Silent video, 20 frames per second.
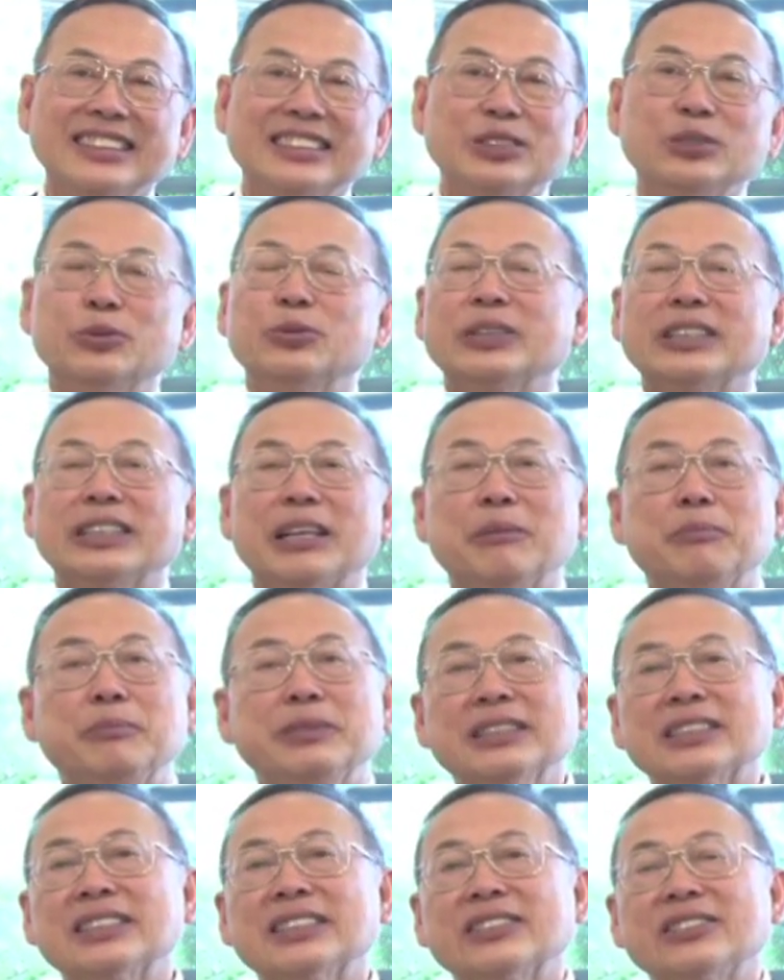You will get
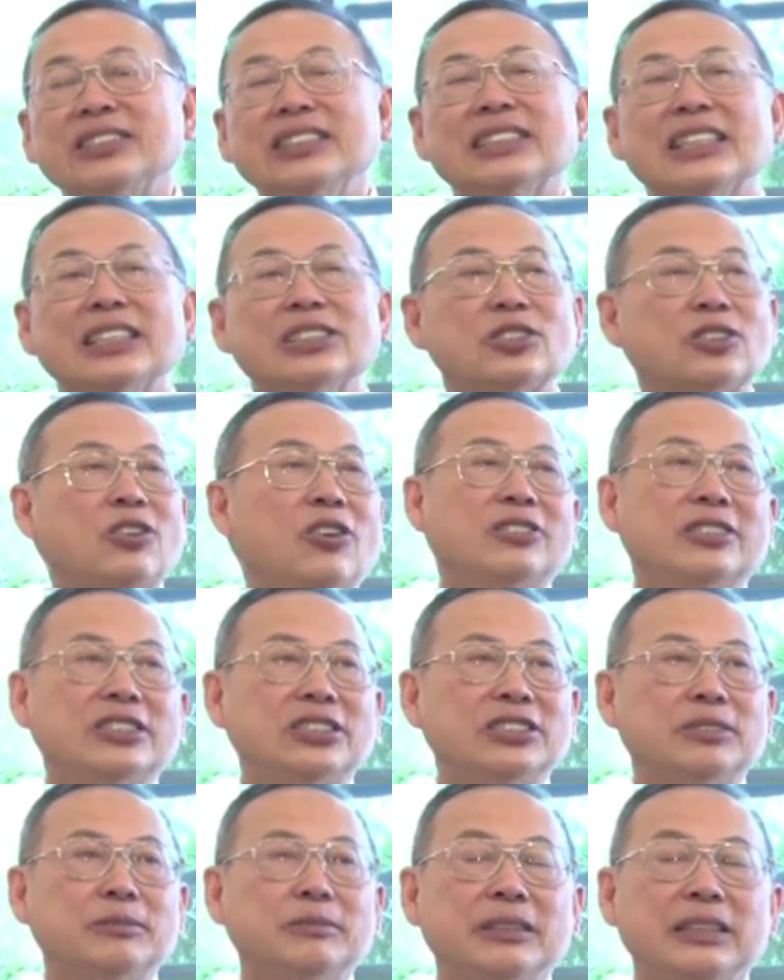bursaries and
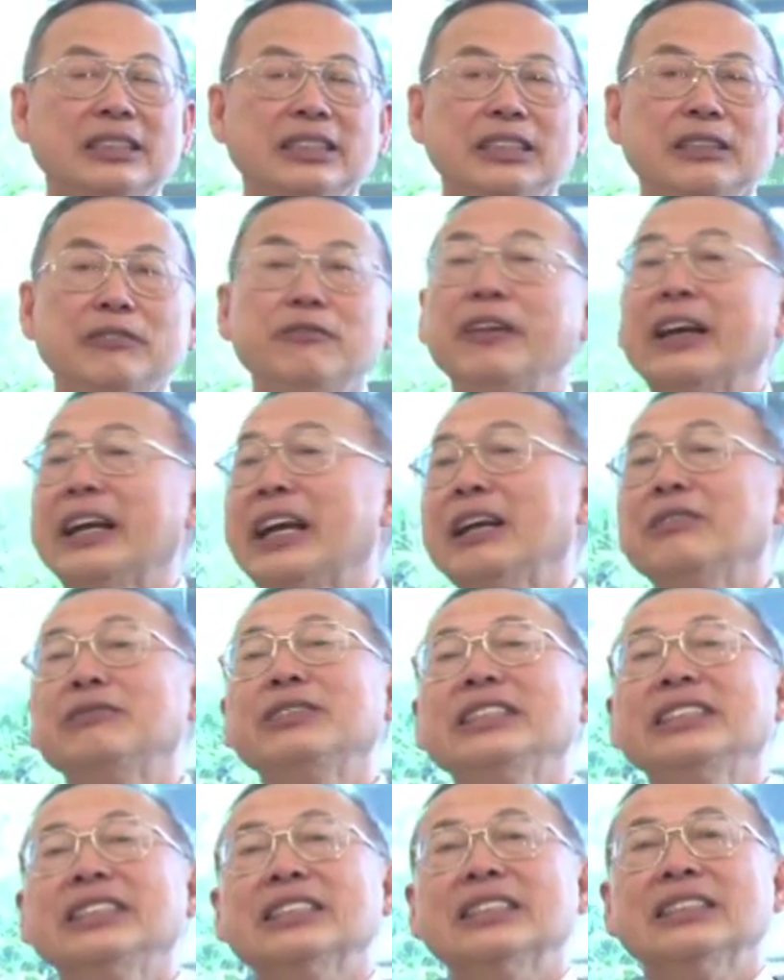scholarship. In fact,
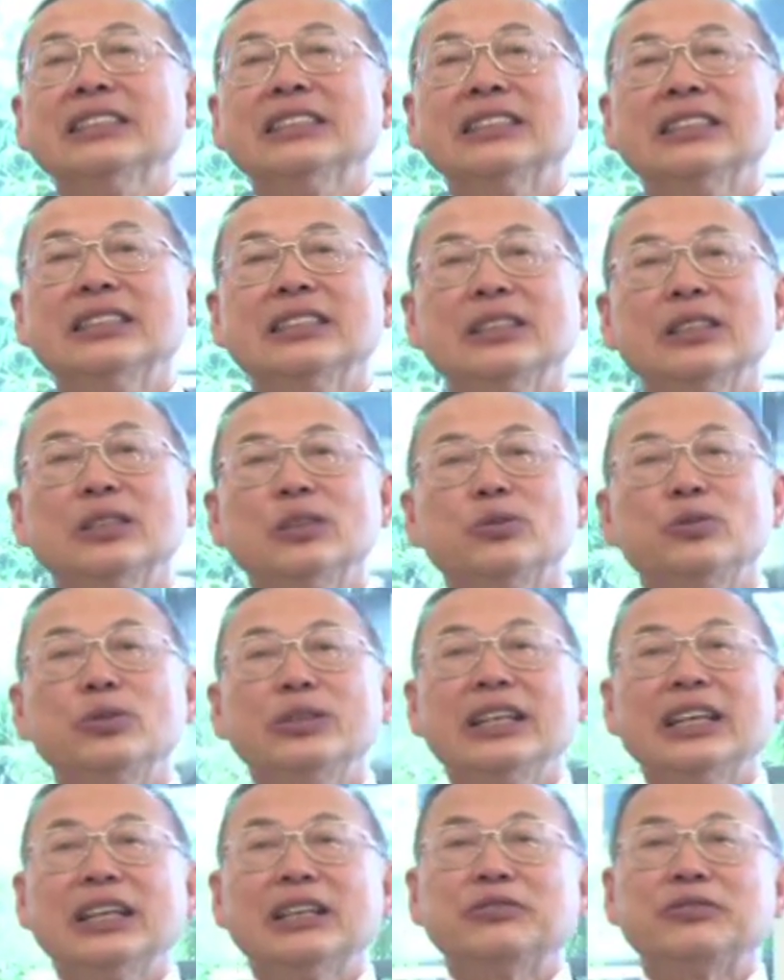every year,
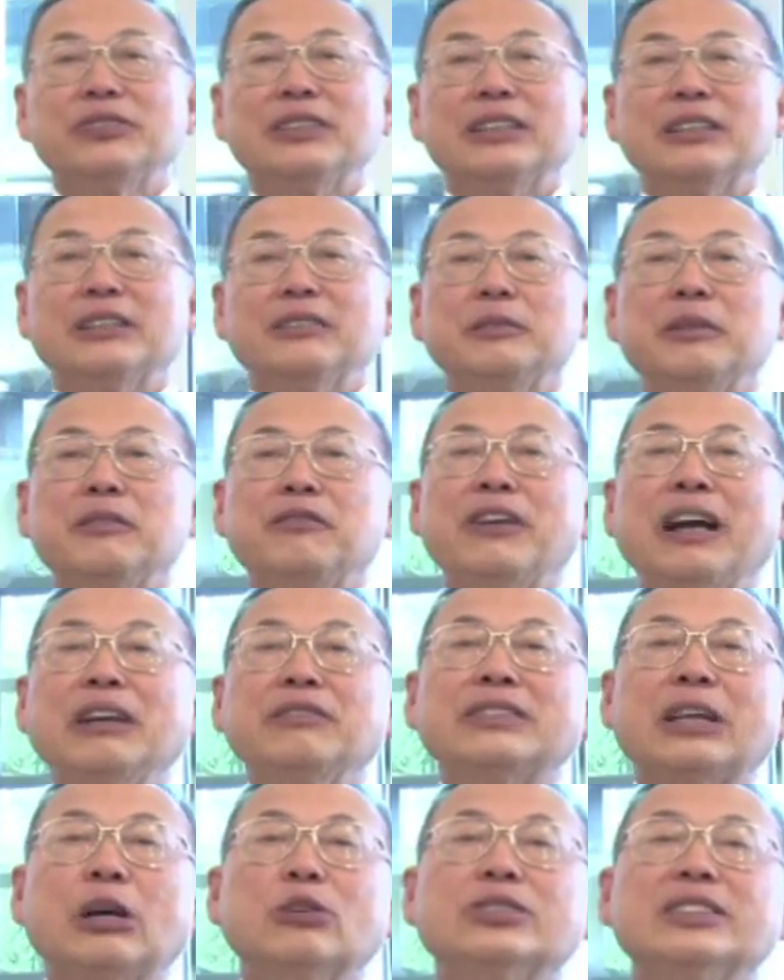we have
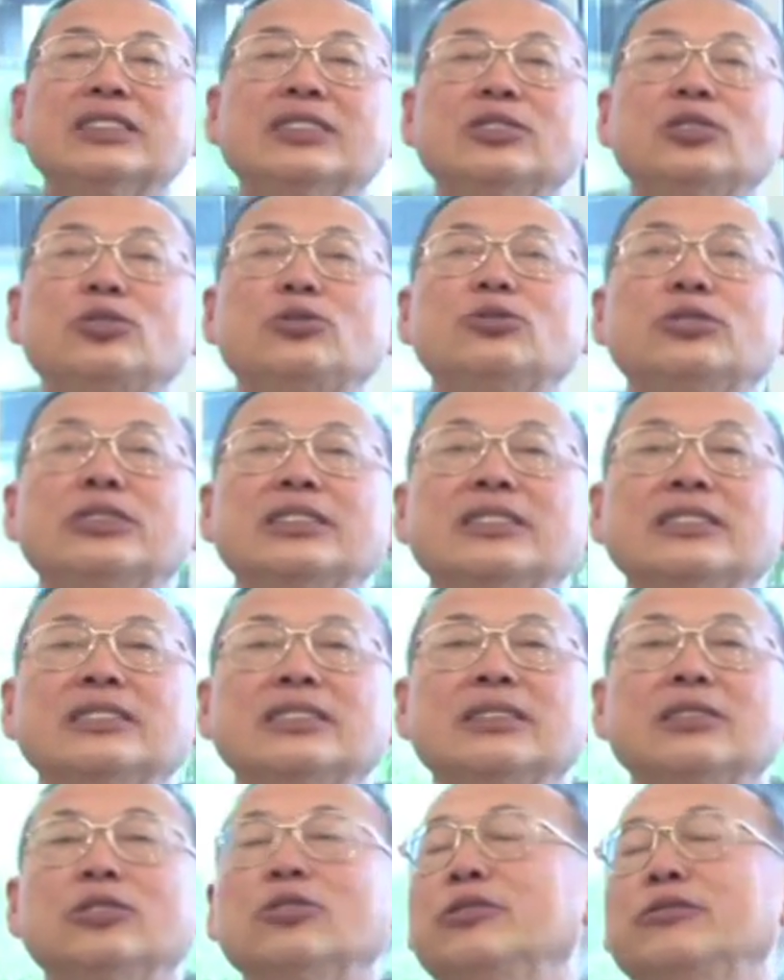50,000 students